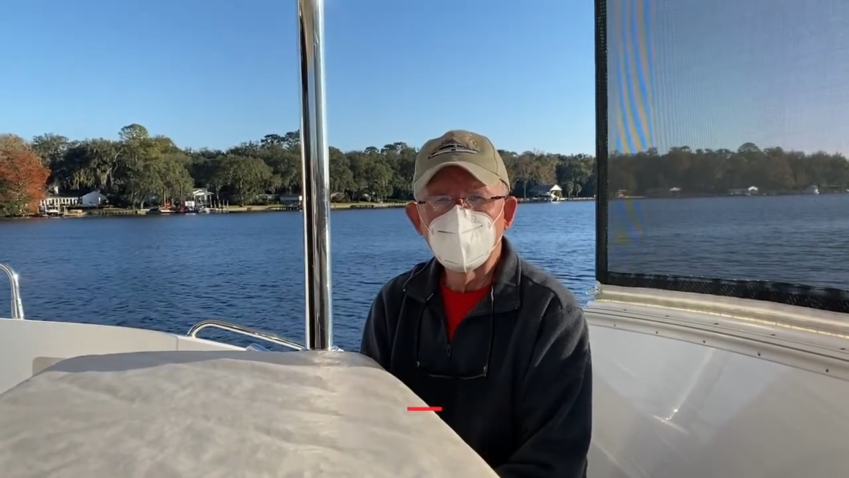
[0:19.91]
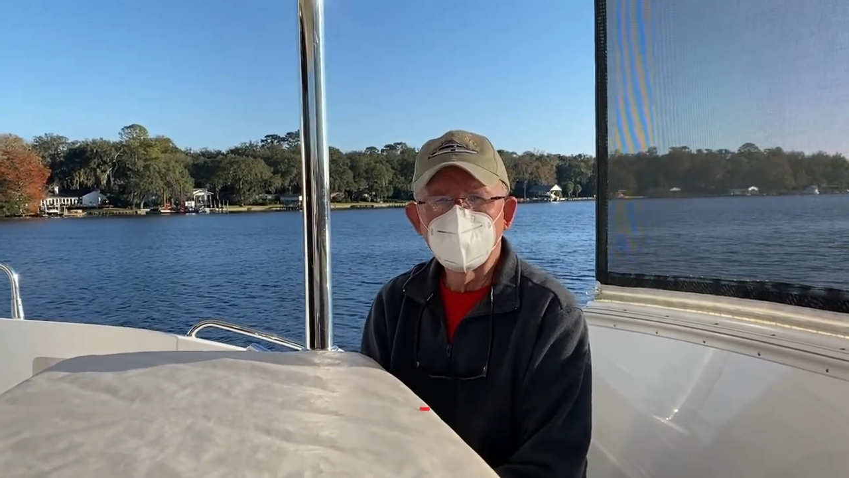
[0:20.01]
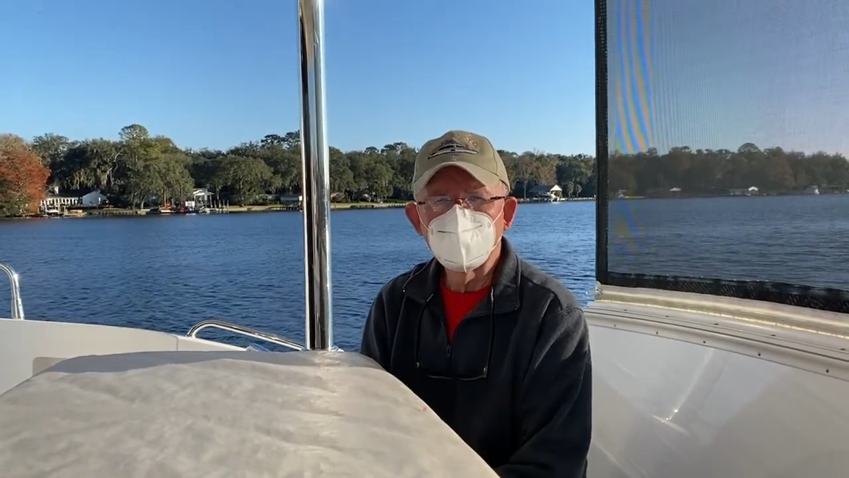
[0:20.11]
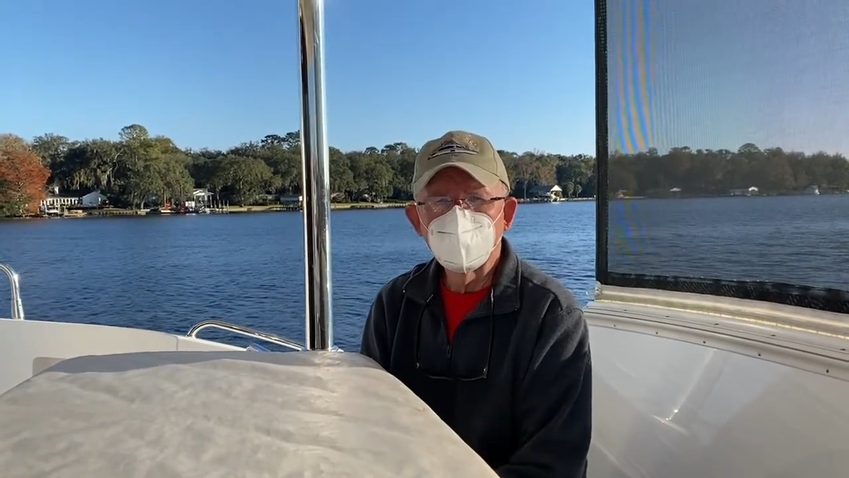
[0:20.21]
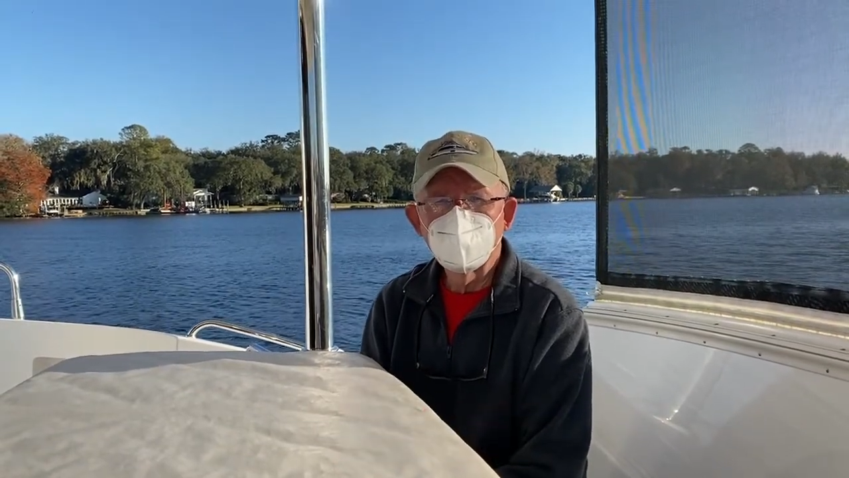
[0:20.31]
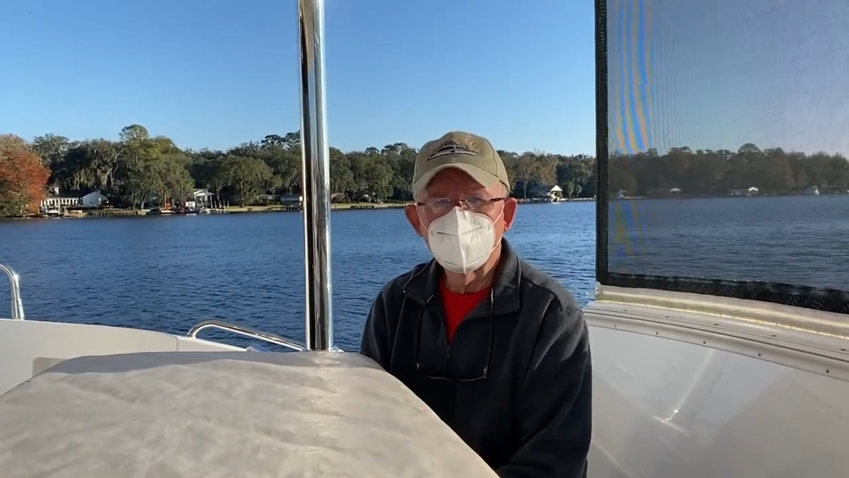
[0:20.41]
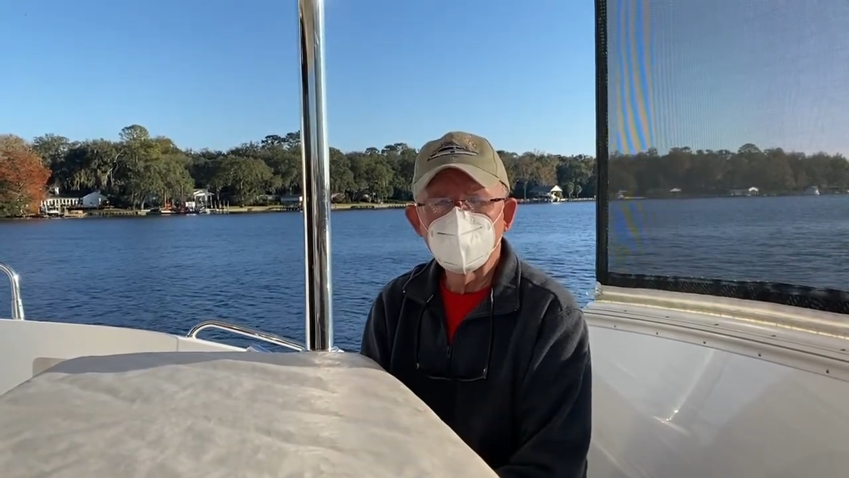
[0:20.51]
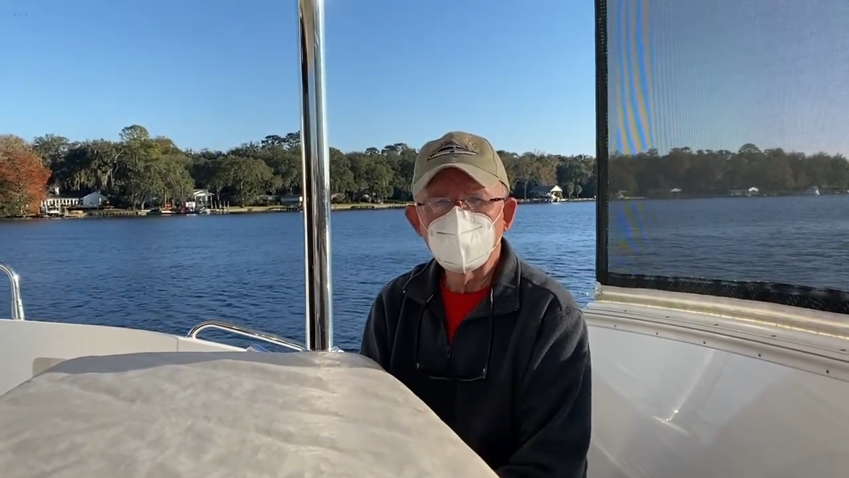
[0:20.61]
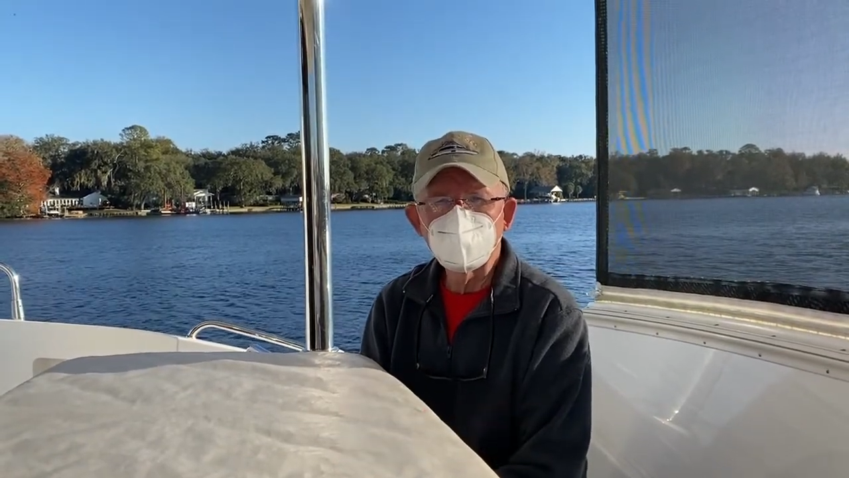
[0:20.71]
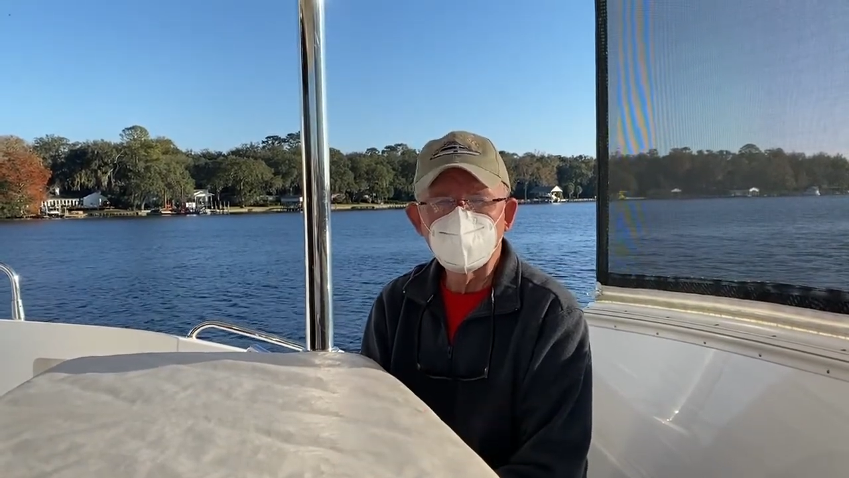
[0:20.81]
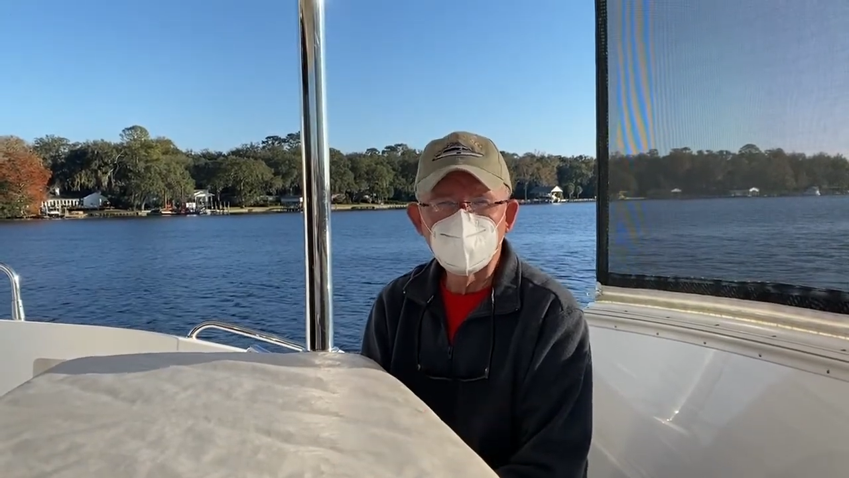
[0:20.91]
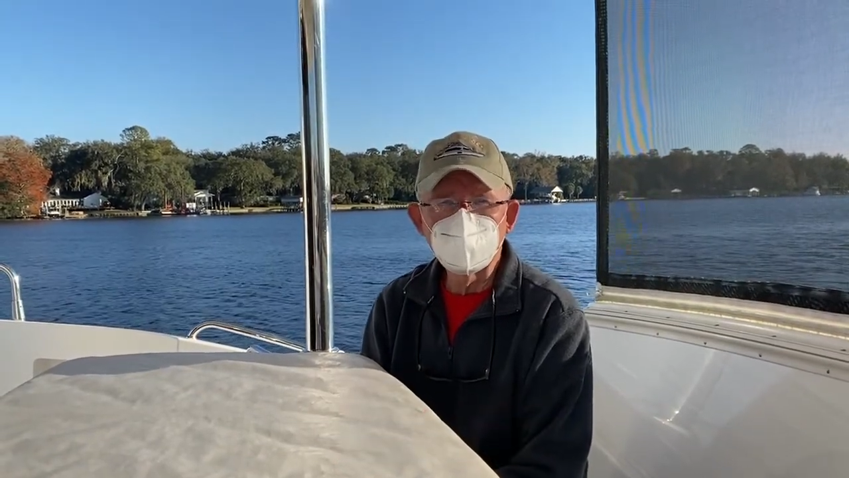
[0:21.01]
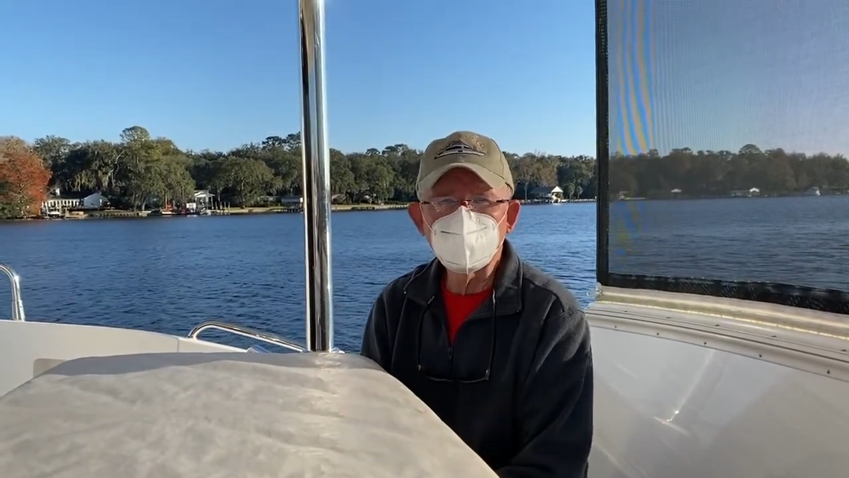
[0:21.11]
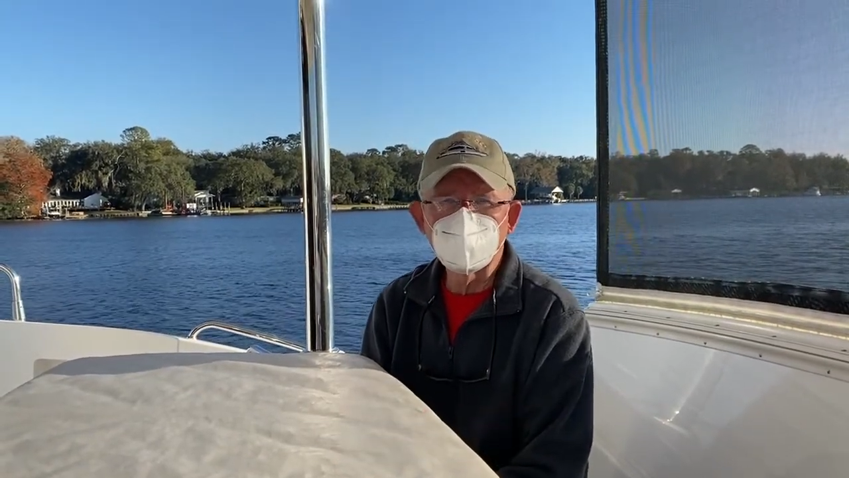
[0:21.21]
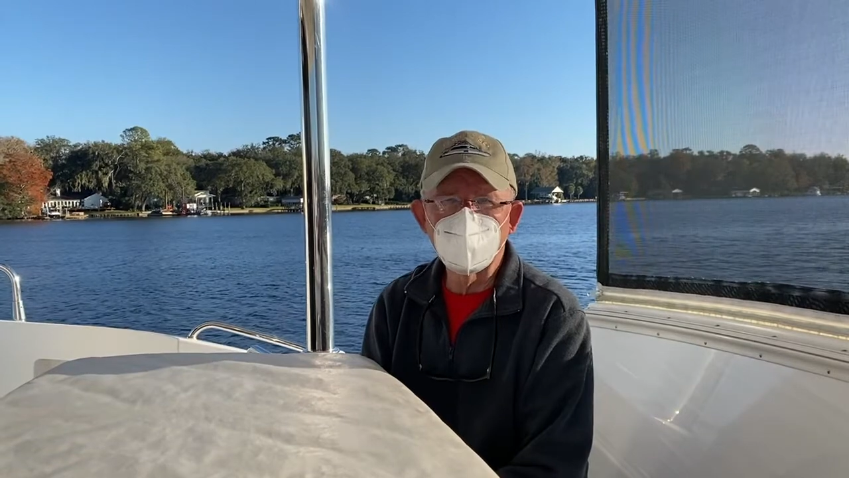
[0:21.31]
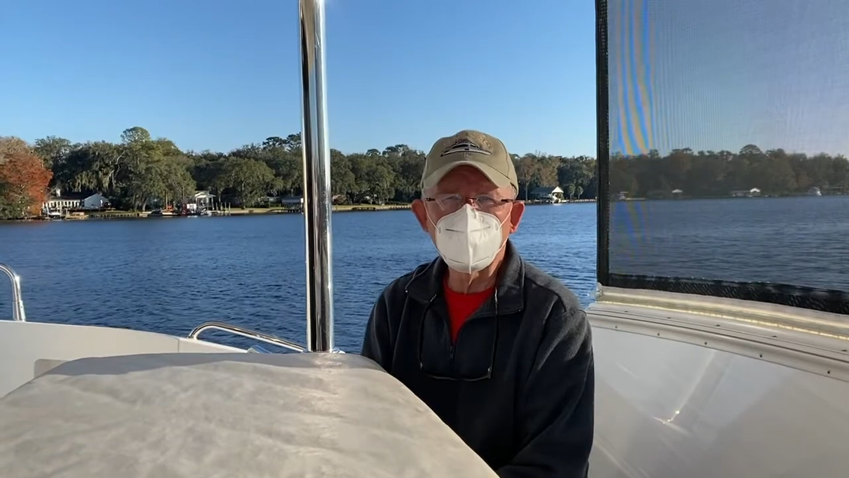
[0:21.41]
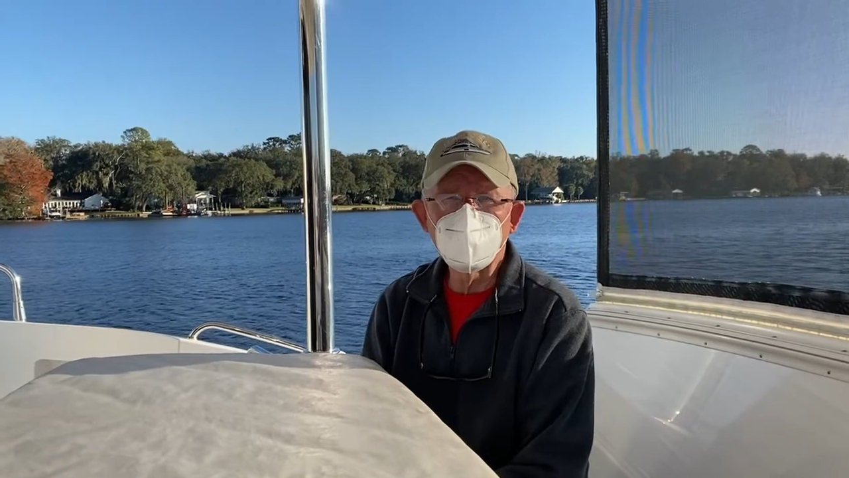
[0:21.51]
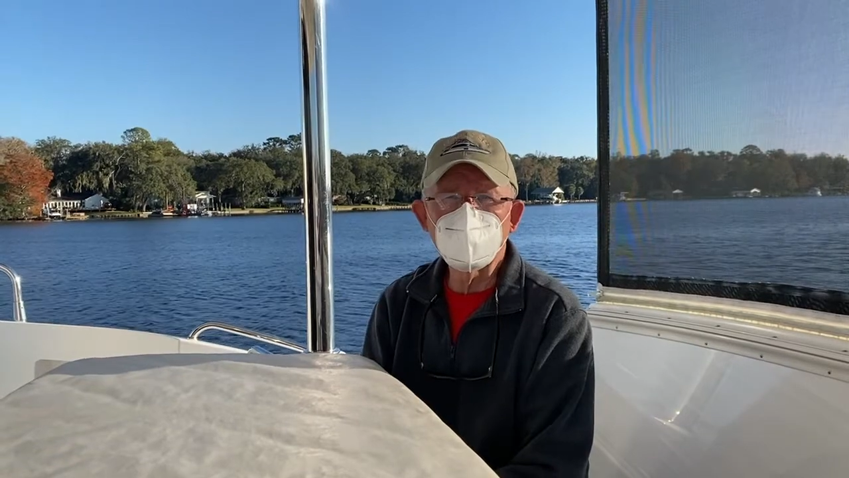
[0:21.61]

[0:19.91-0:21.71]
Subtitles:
to see installations out